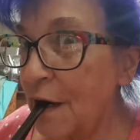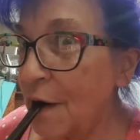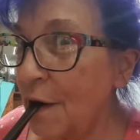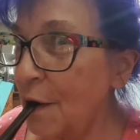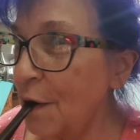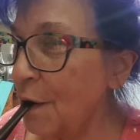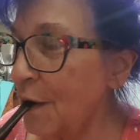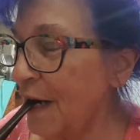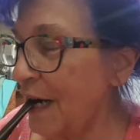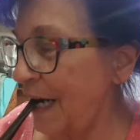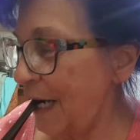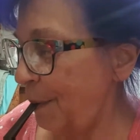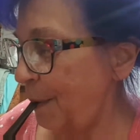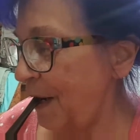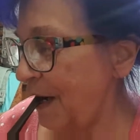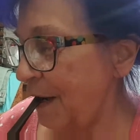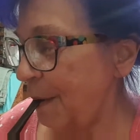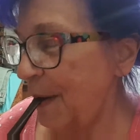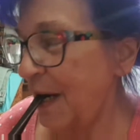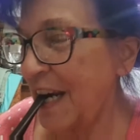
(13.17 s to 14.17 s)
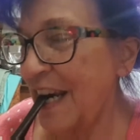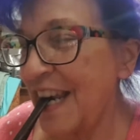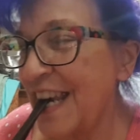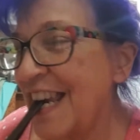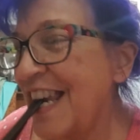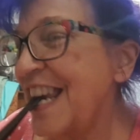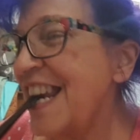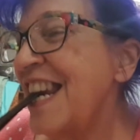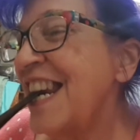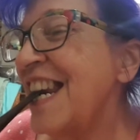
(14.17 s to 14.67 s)
Old habits, man.
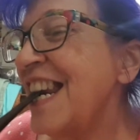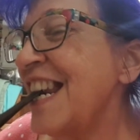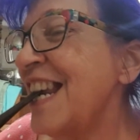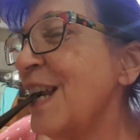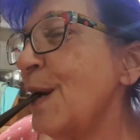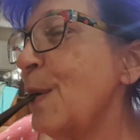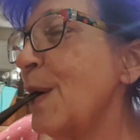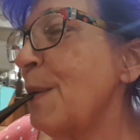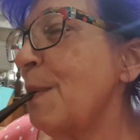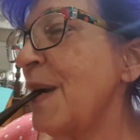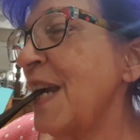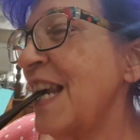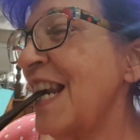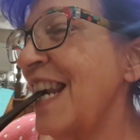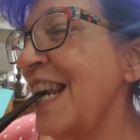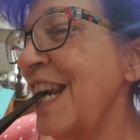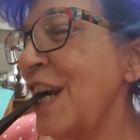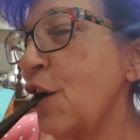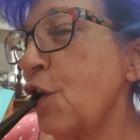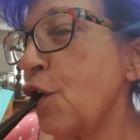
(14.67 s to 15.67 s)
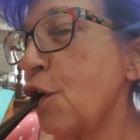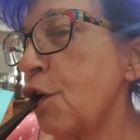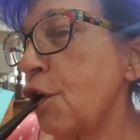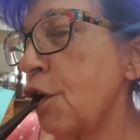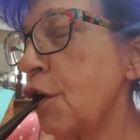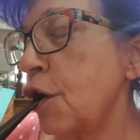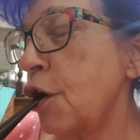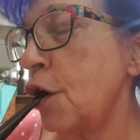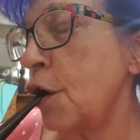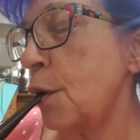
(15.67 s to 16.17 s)
This is one of my
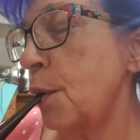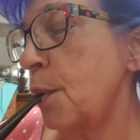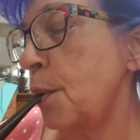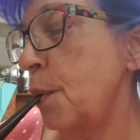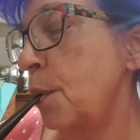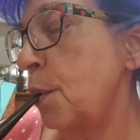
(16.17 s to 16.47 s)
clenchers, you know.